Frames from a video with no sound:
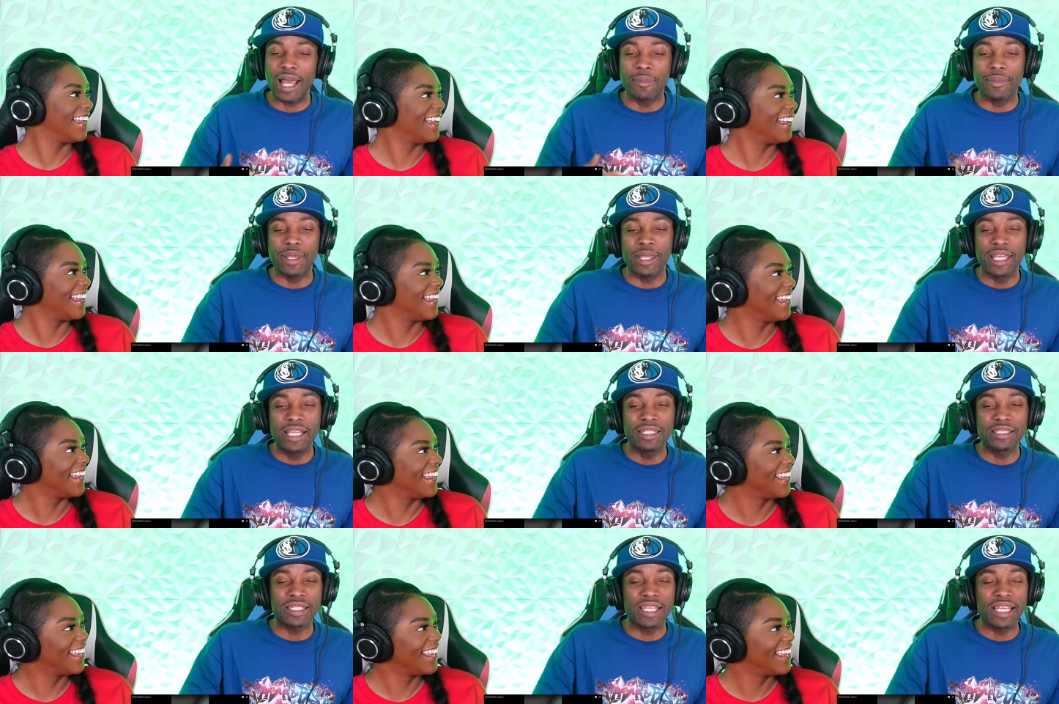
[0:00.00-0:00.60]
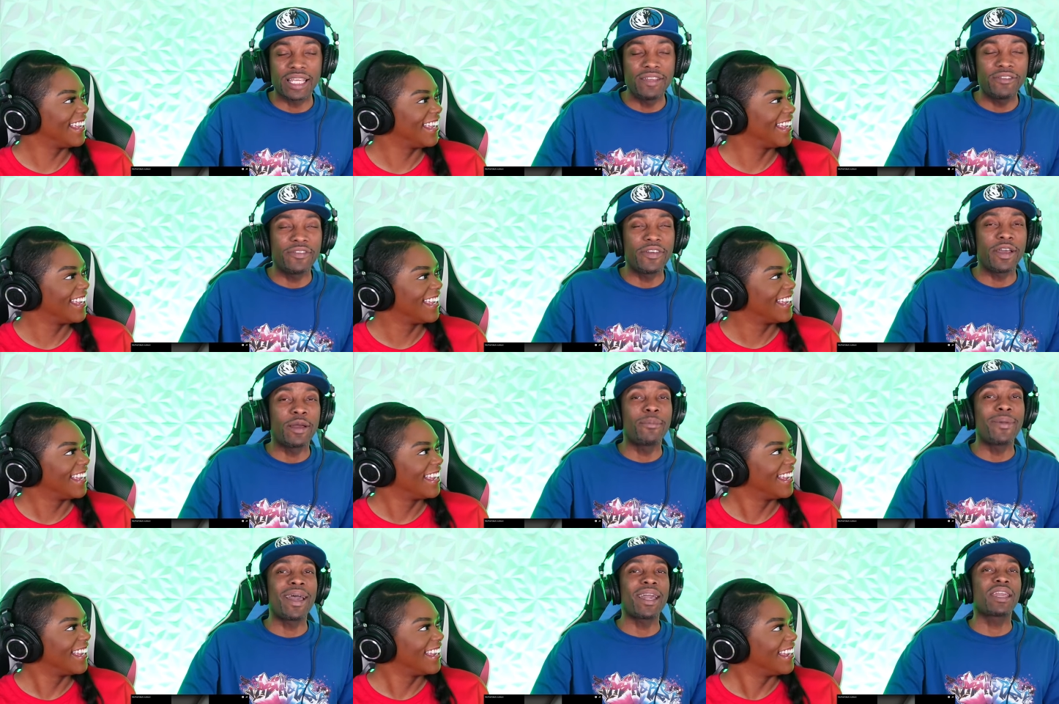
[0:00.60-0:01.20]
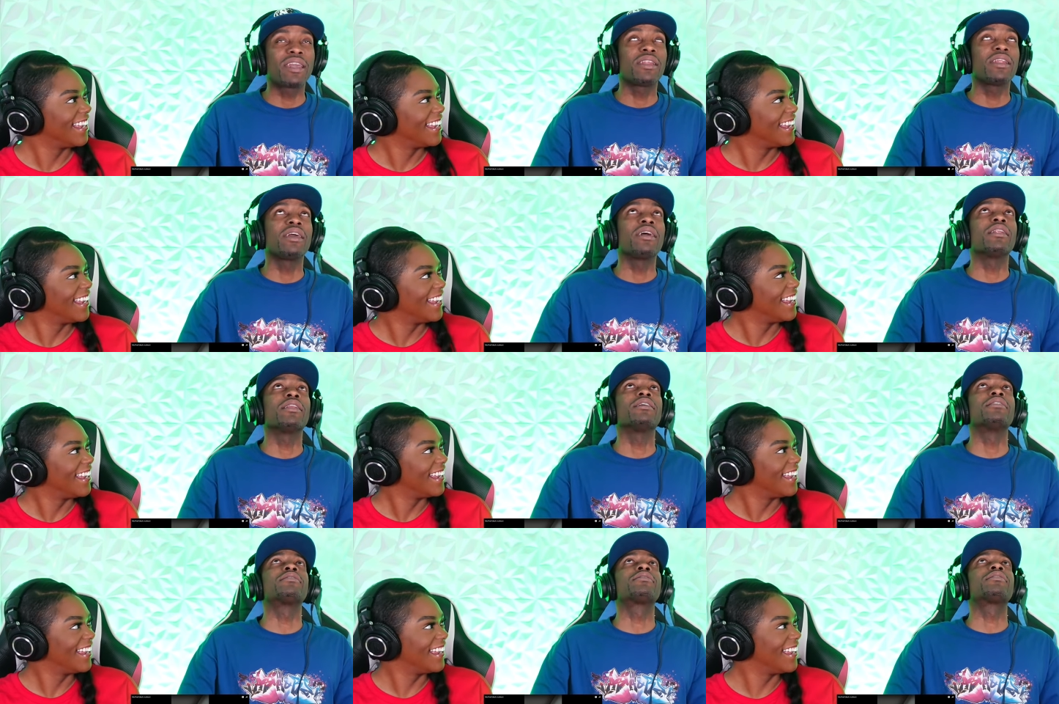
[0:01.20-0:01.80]
Speaker 1: me, he said he fell back in
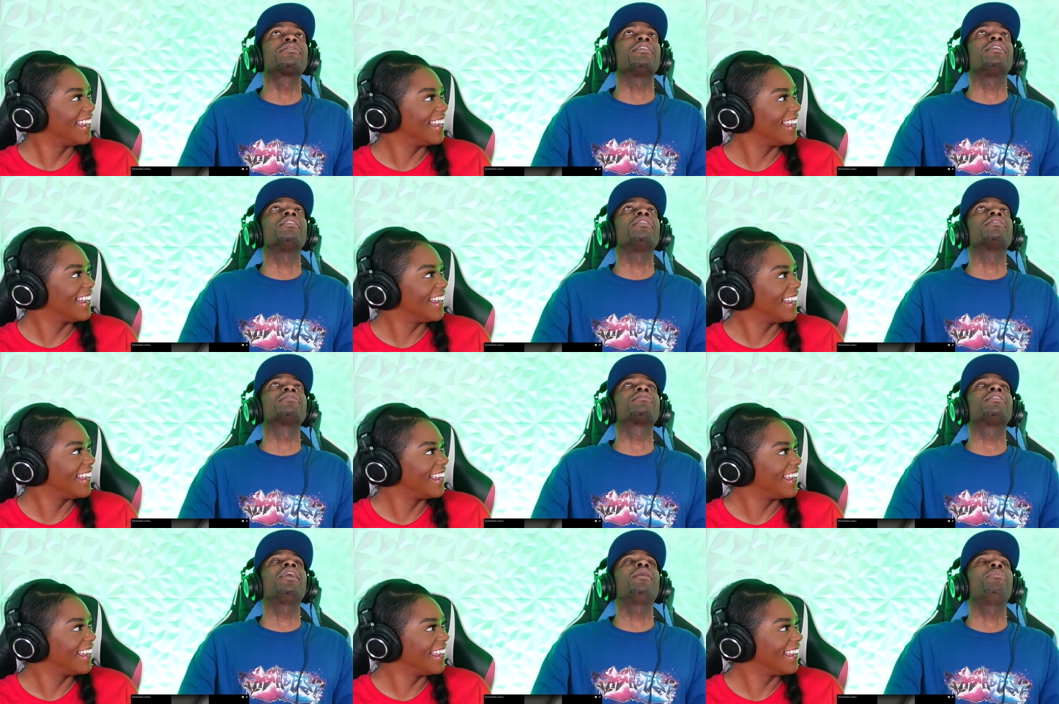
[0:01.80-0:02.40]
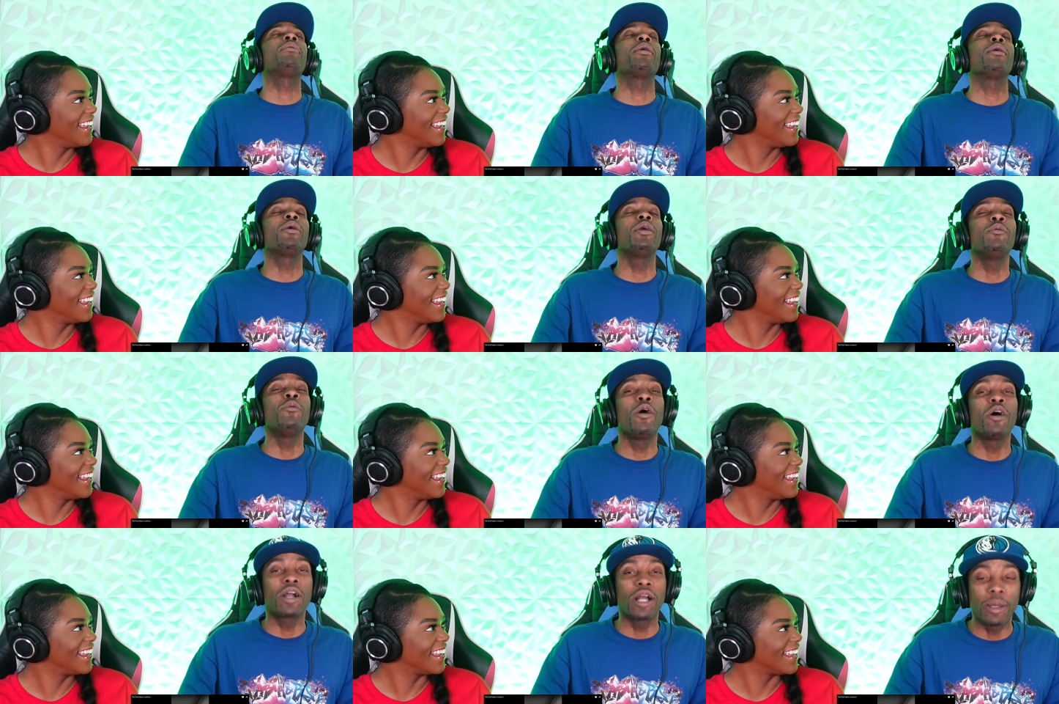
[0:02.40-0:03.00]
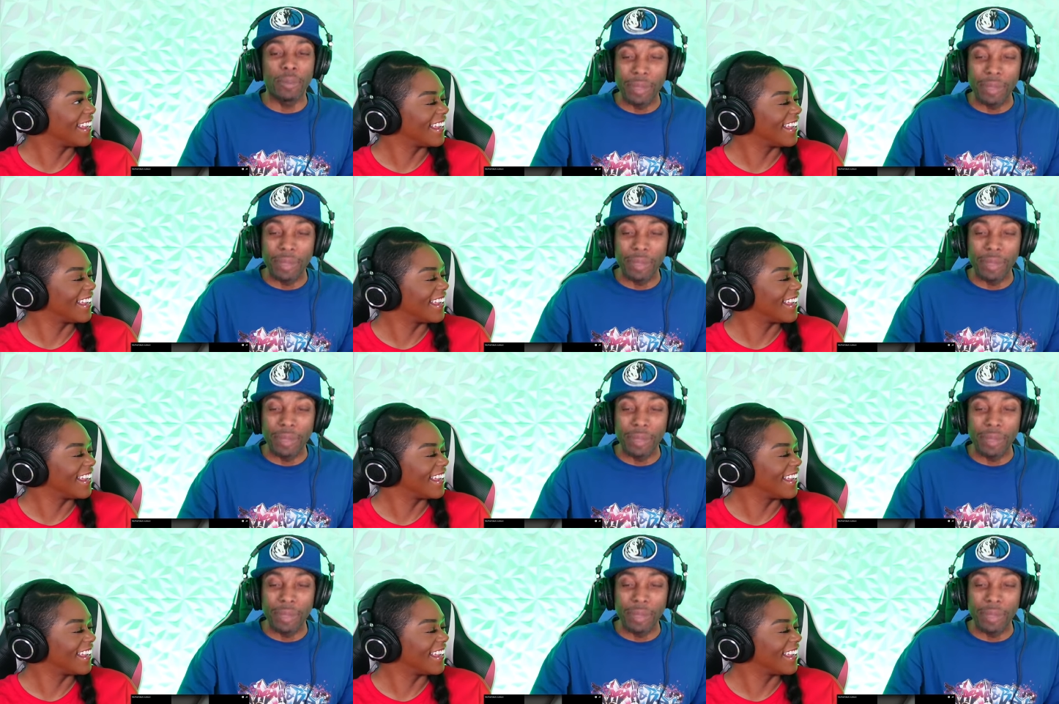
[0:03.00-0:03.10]
a slump. And when he woke up,